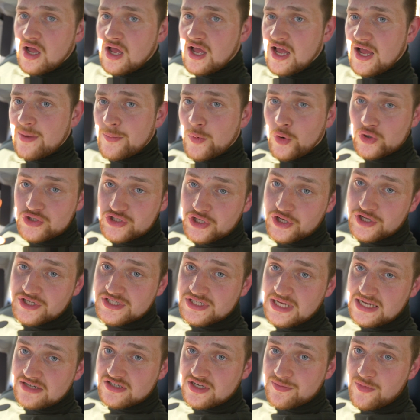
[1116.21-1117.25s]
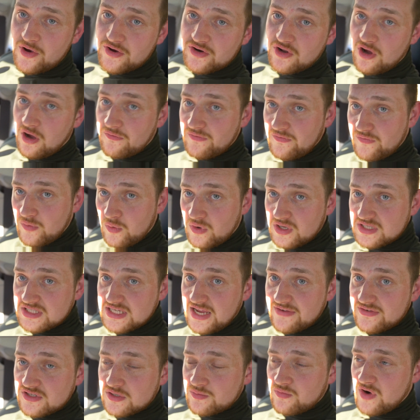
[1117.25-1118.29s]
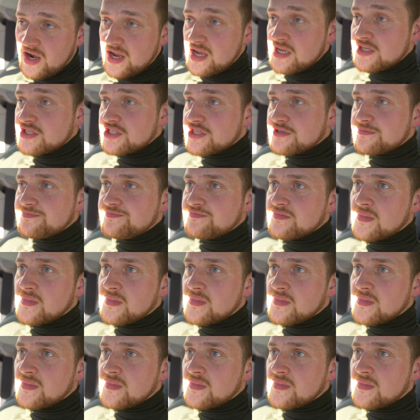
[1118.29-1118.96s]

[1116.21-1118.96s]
or turn Sentry mode off if you want to save some range.